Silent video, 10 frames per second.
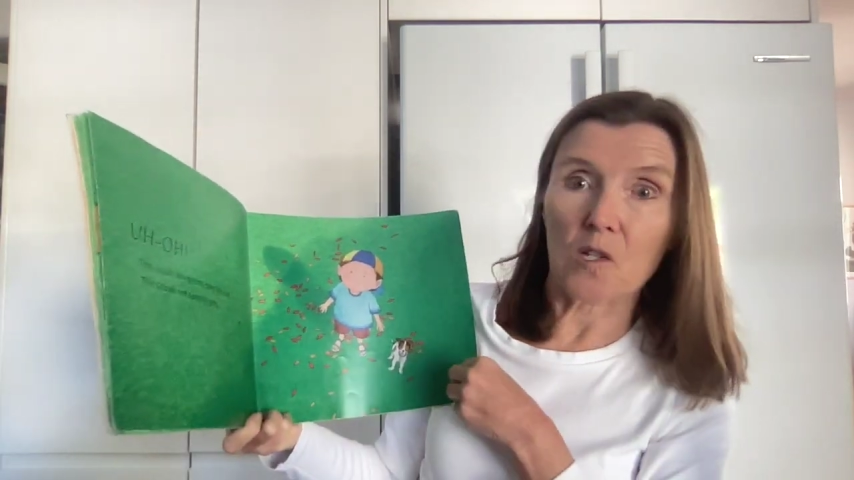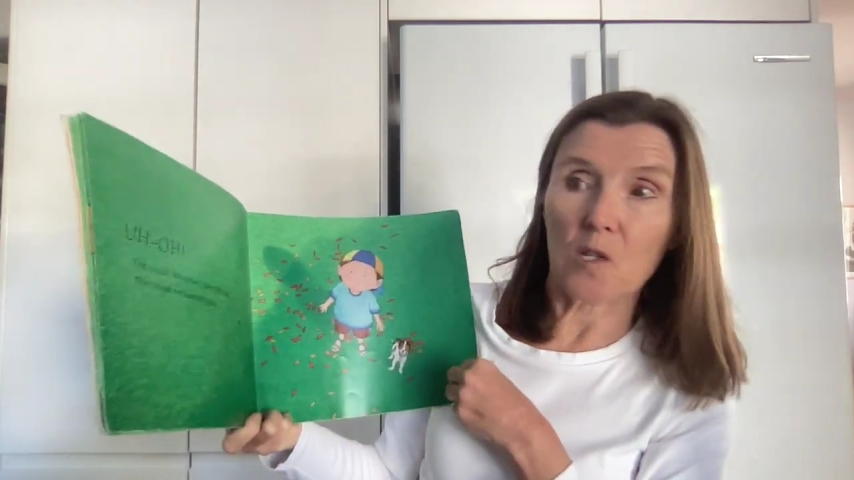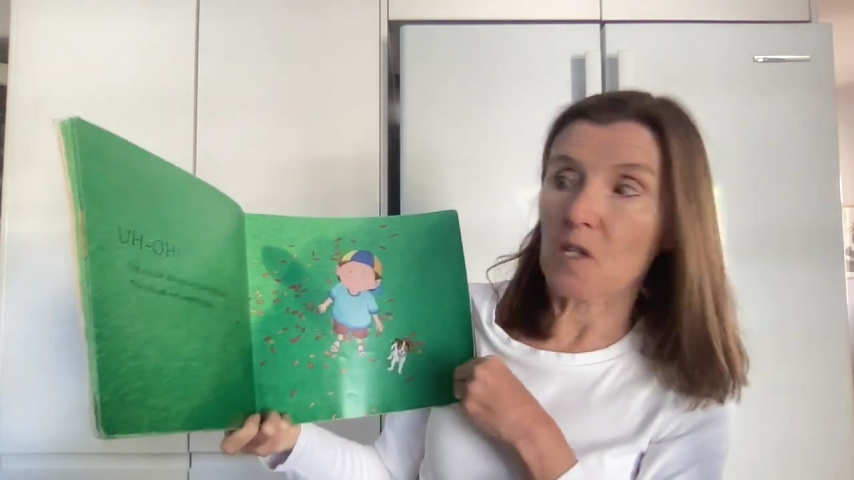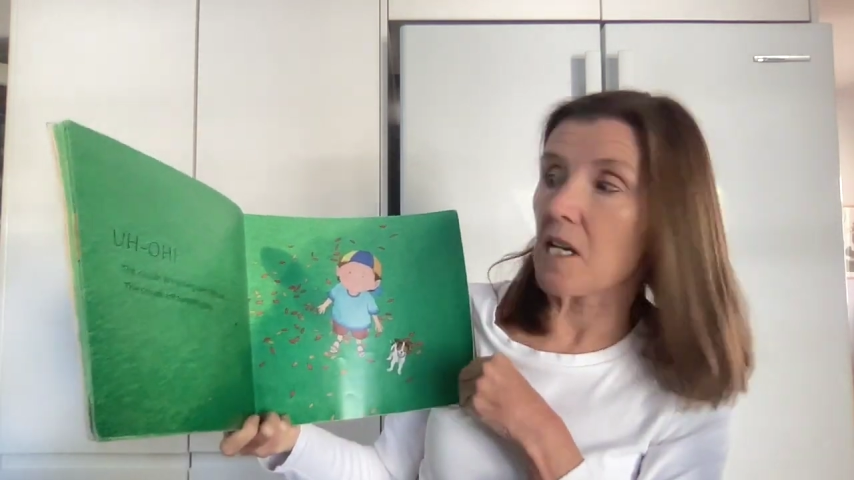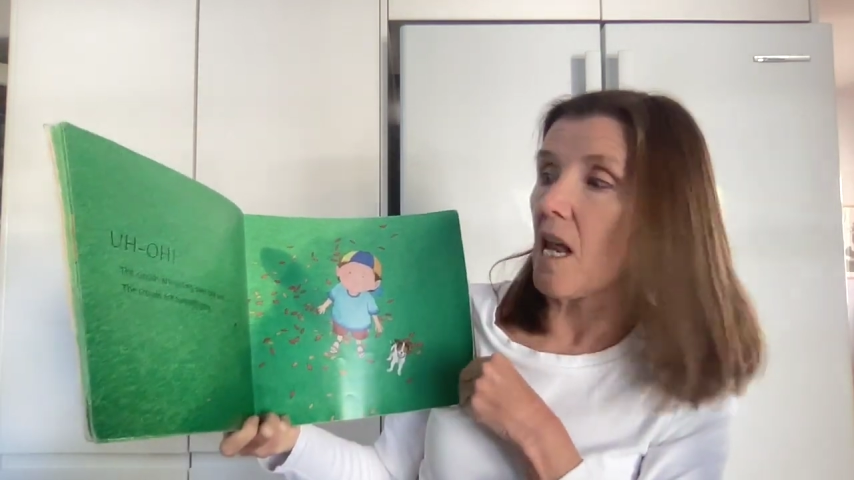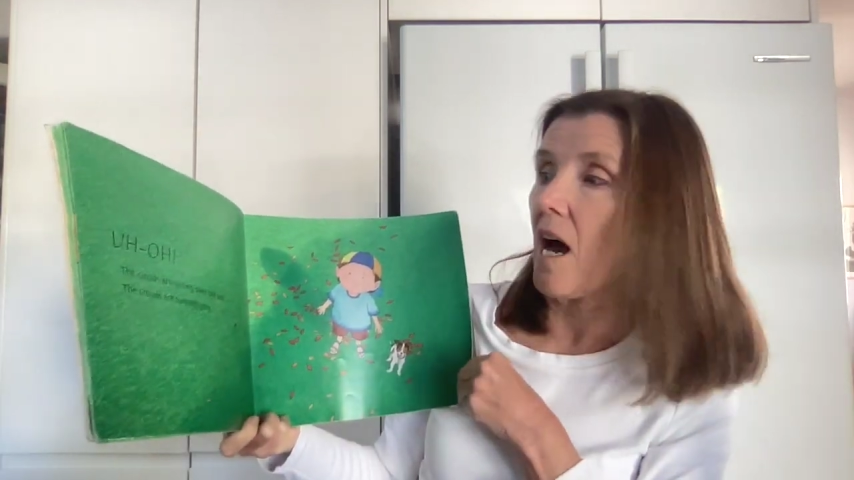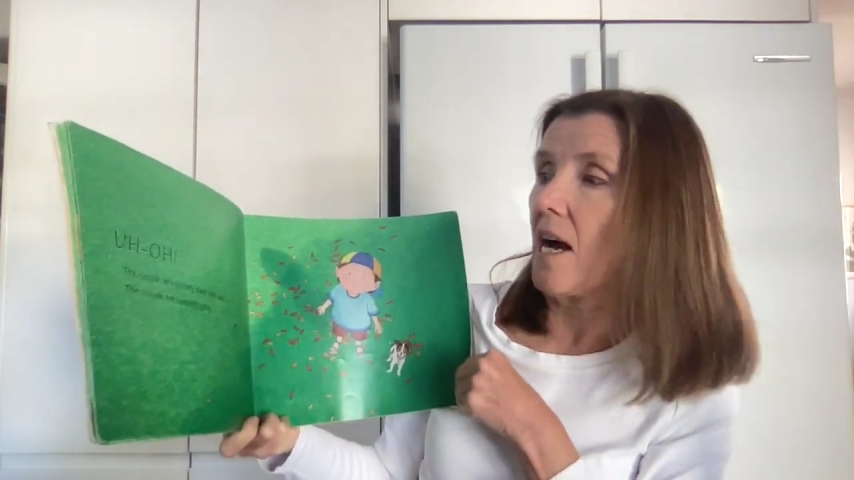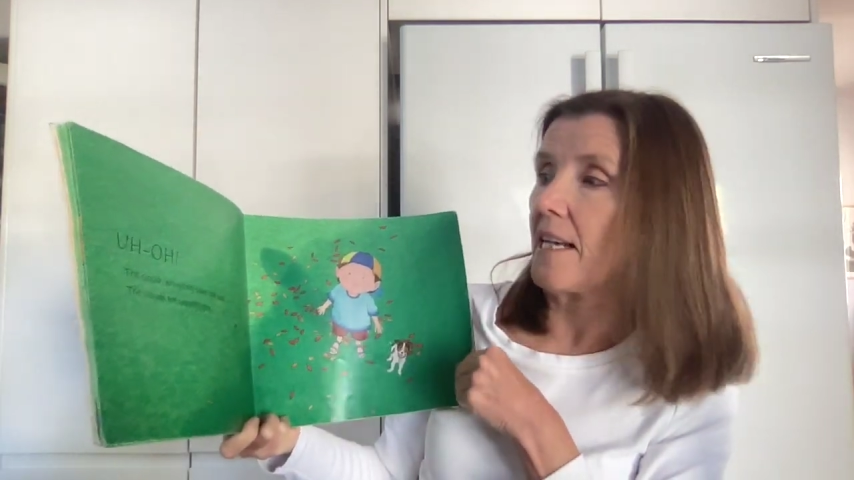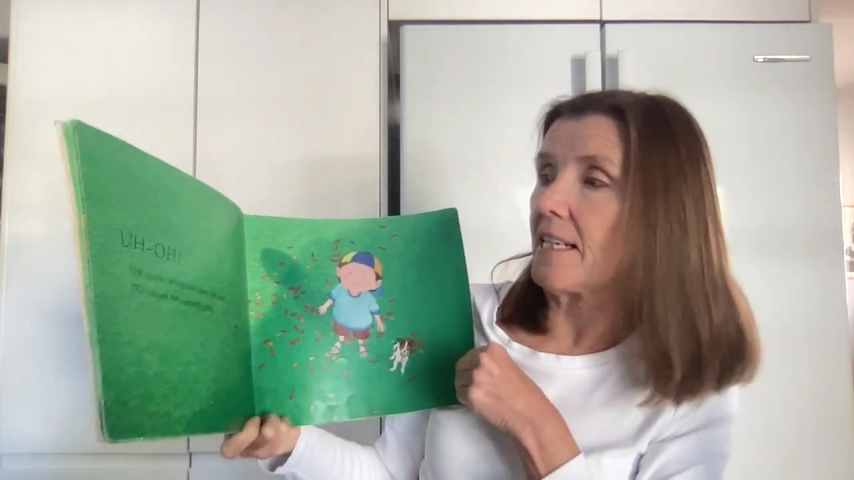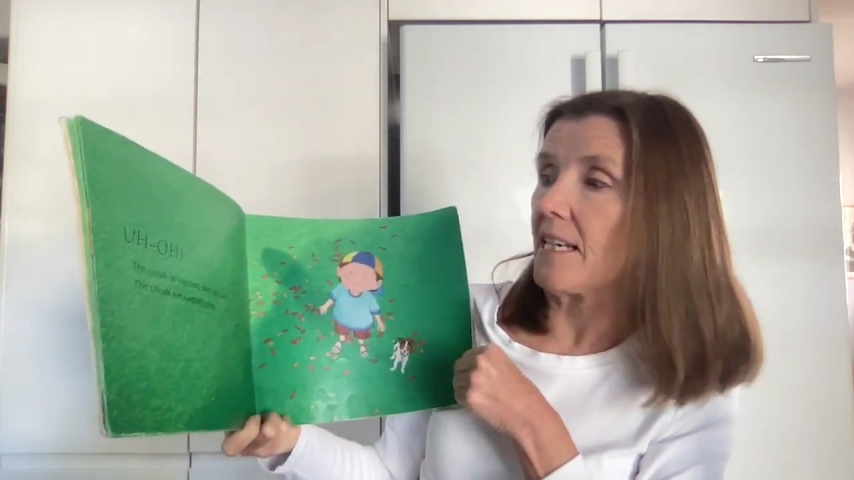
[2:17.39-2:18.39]
are
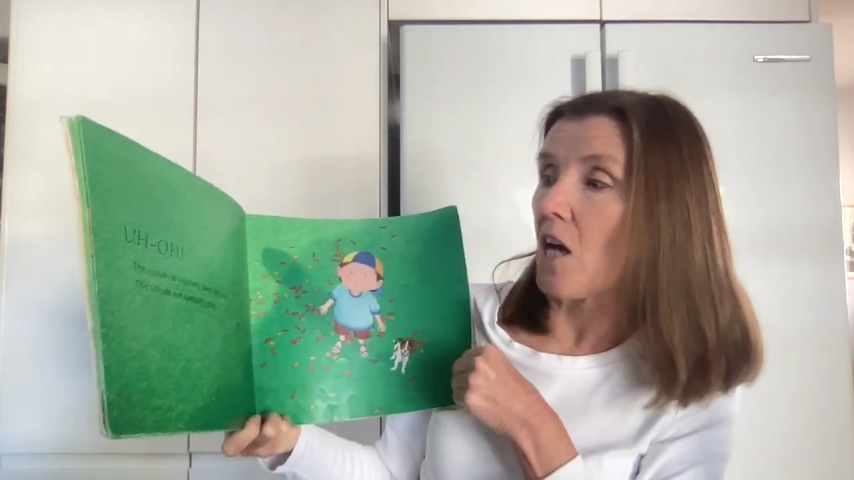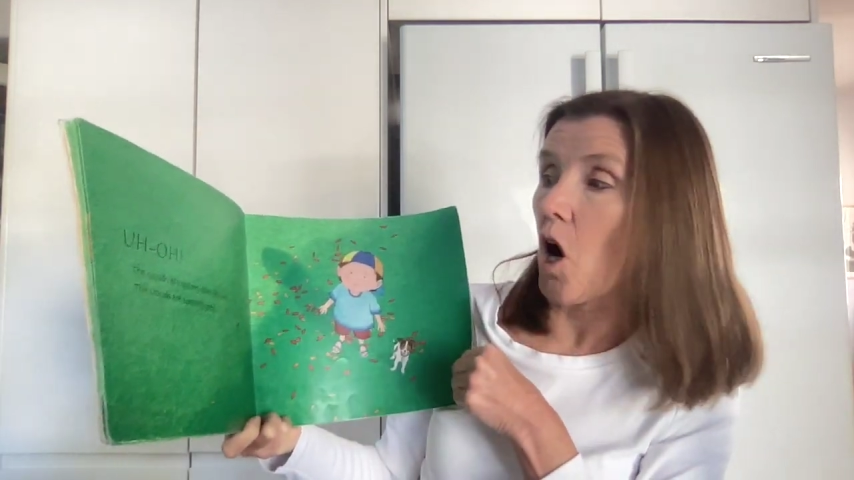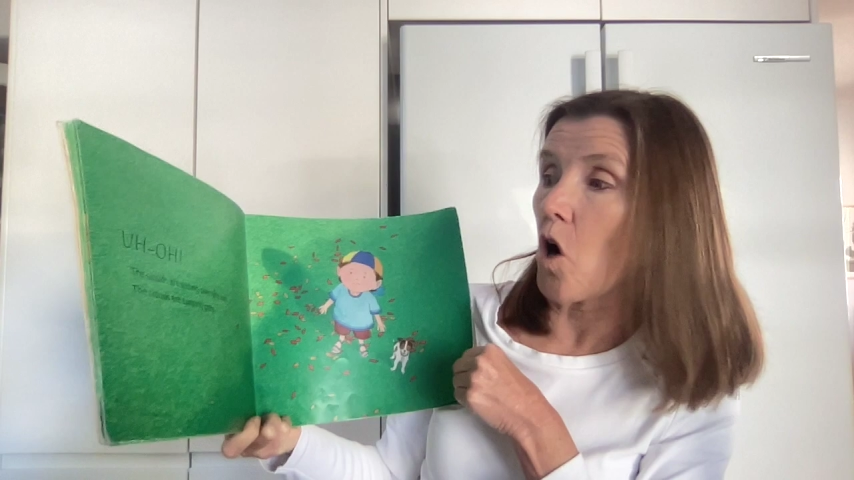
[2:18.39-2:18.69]
sliding